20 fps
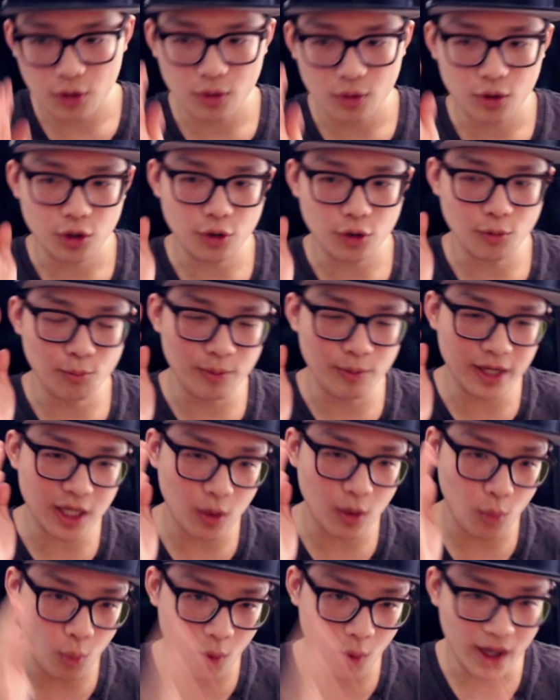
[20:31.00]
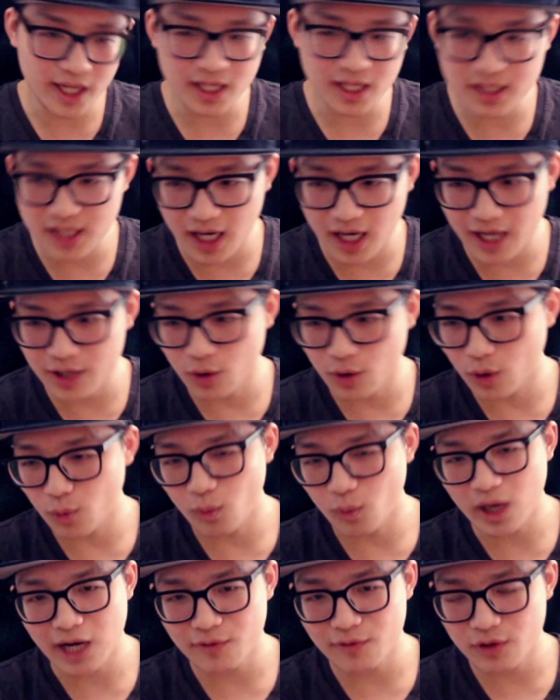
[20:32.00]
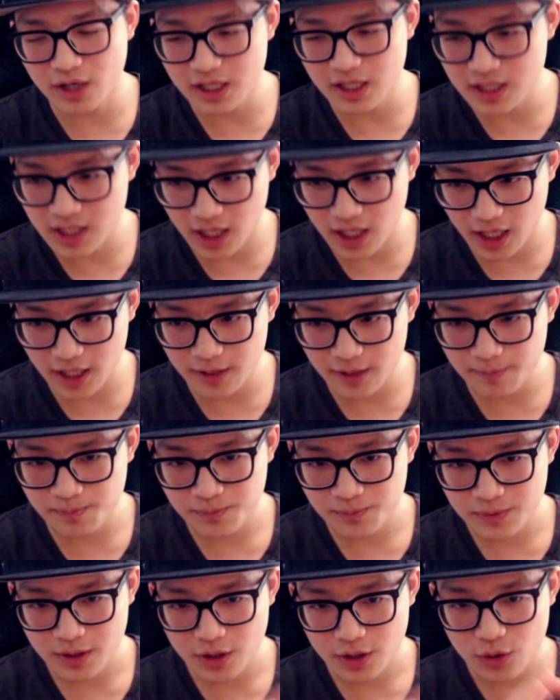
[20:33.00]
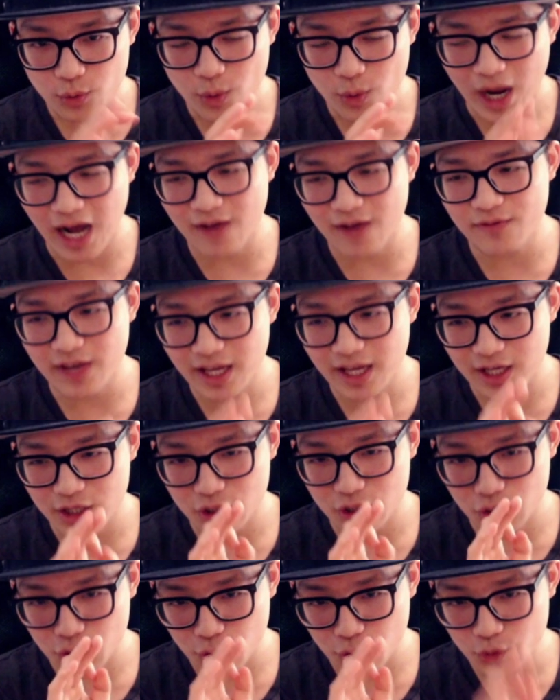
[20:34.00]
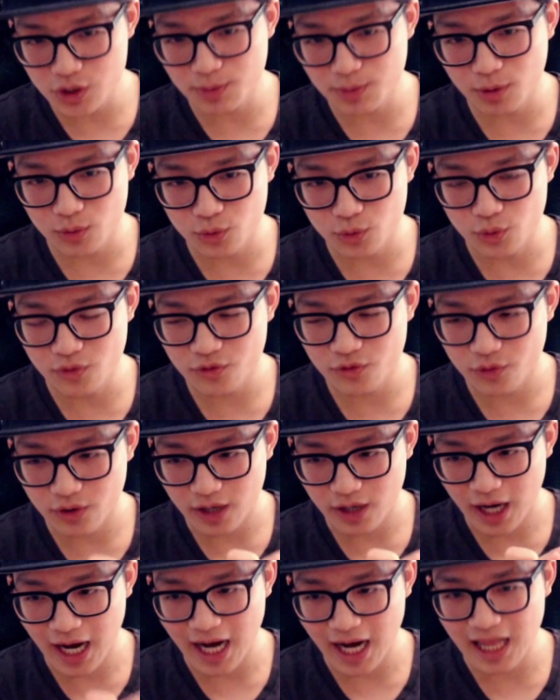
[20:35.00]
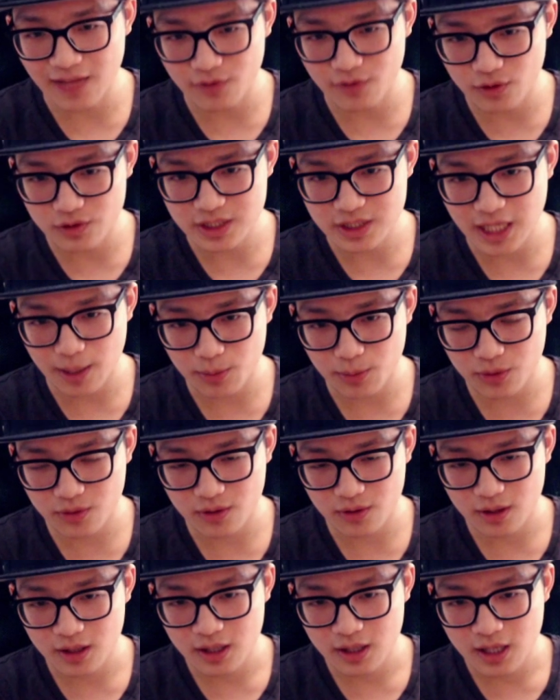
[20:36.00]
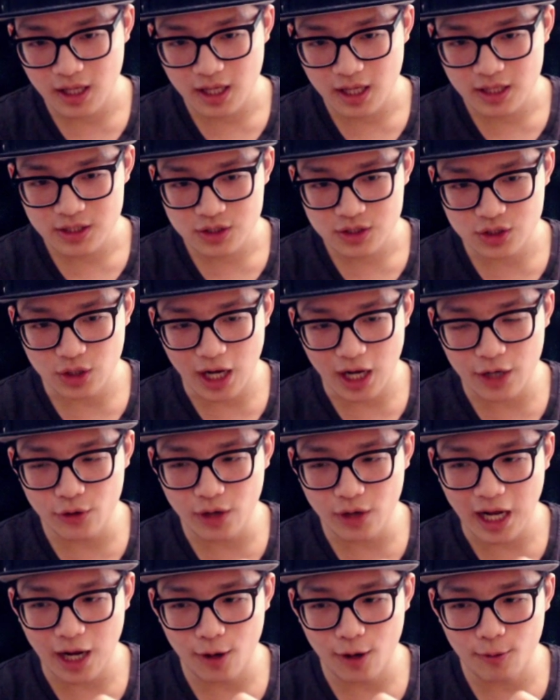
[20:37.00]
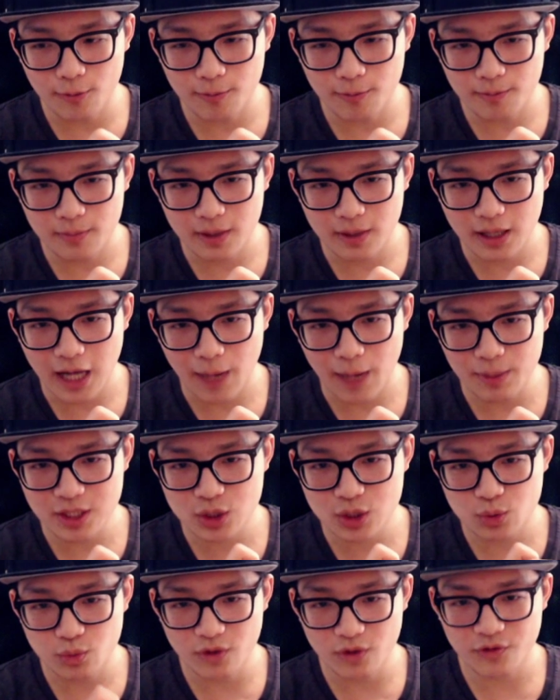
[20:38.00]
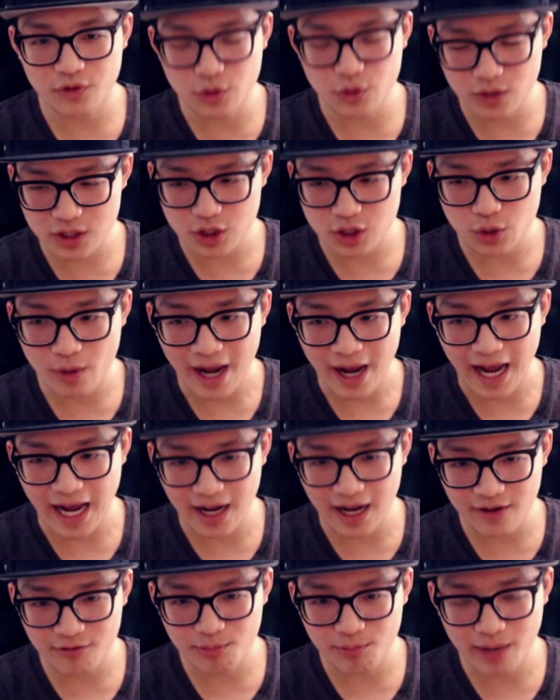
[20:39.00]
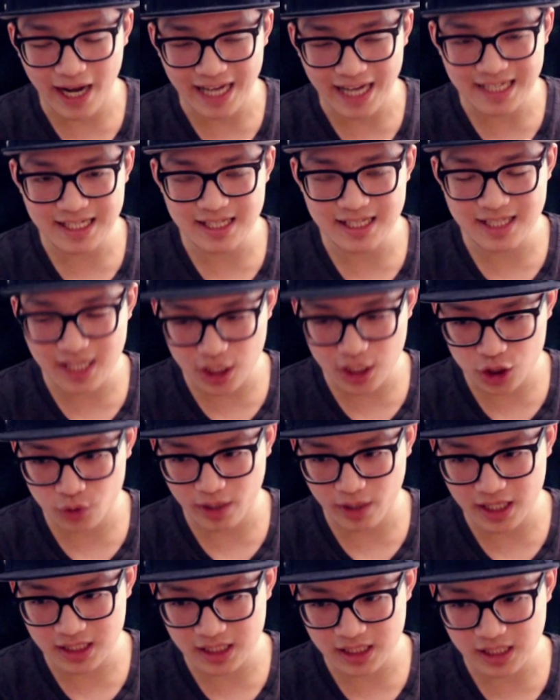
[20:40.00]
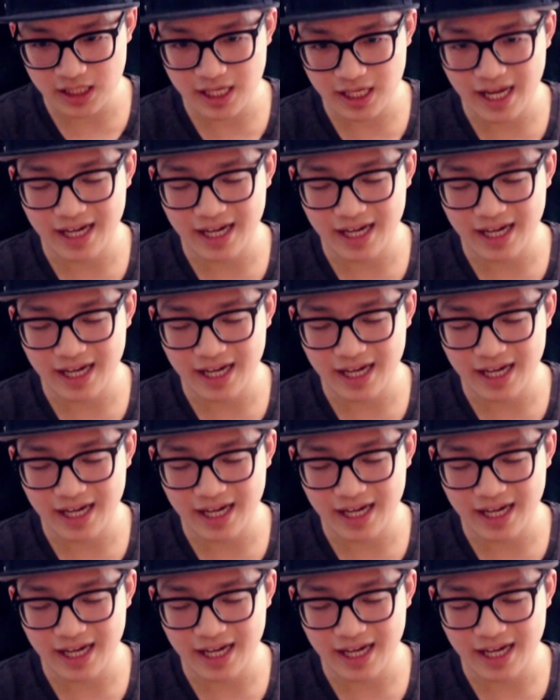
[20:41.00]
You make a 1 and done or whatever and done. You have a usable rune for high level depth. So I don't know how many Swift units you have, but I did see a Triton and